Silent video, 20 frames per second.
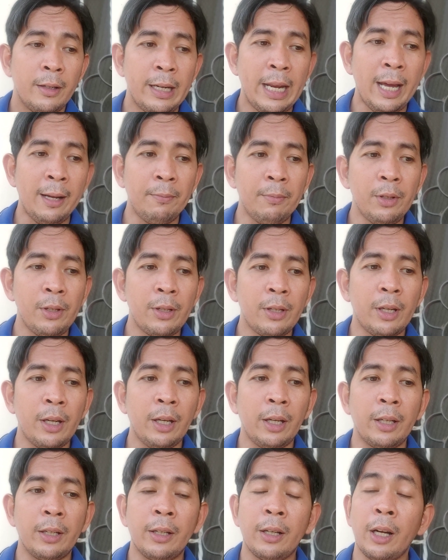That
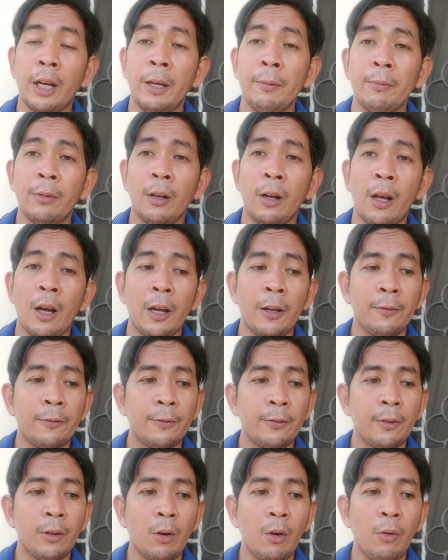mistake had claimed the
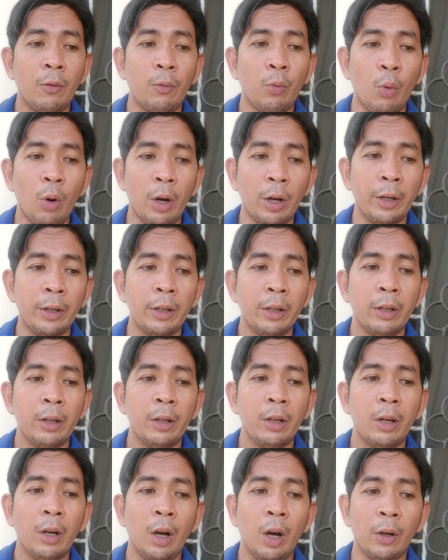life of one
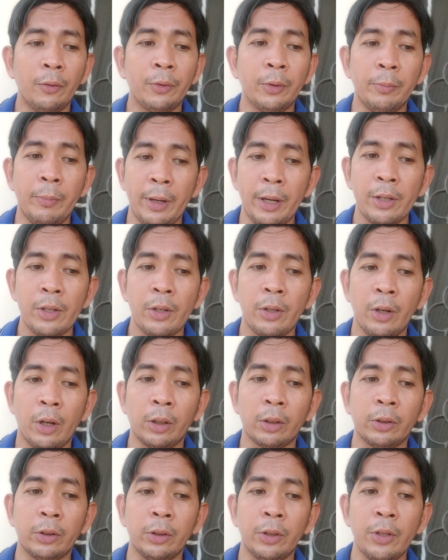of the best
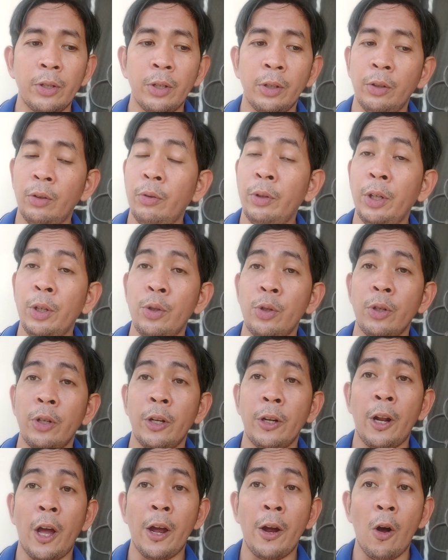doctors in the
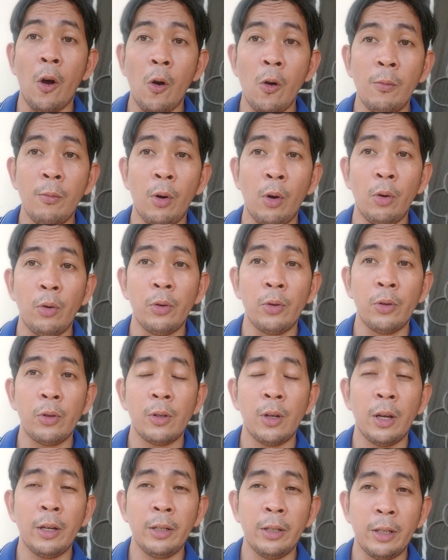region, and I
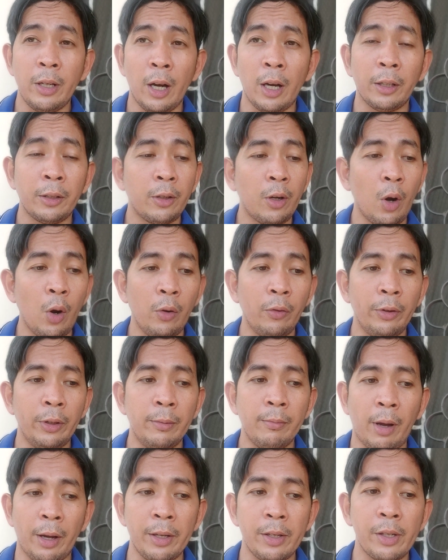almost got
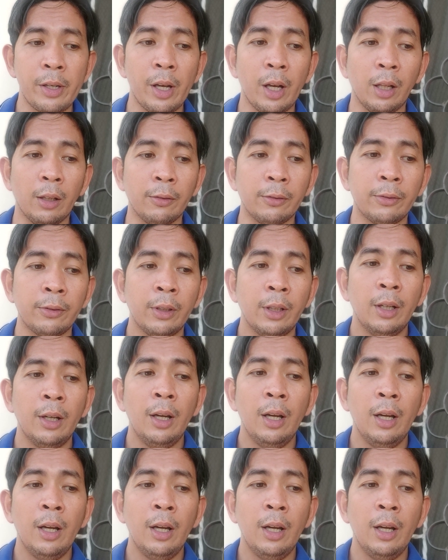COVID myself.